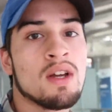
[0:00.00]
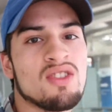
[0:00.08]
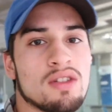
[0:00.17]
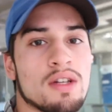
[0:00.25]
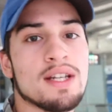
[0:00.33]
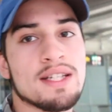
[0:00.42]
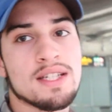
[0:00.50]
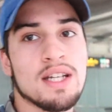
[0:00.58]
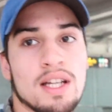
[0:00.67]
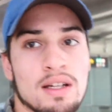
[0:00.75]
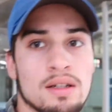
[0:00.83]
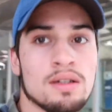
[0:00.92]
It's a lot of
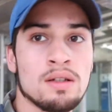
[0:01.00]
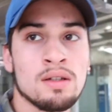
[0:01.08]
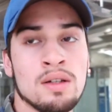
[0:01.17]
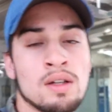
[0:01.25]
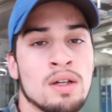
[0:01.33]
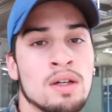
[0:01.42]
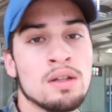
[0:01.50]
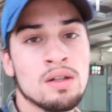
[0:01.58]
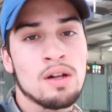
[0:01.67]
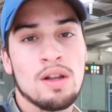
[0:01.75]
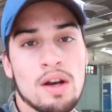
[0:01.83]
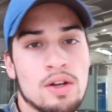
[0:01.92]
sitting,
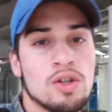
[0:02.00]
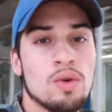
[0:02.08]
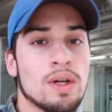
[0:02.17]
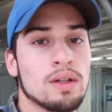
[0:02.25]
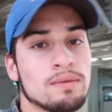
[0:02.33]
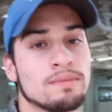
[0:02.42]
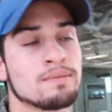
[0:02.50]
not a lot of doing.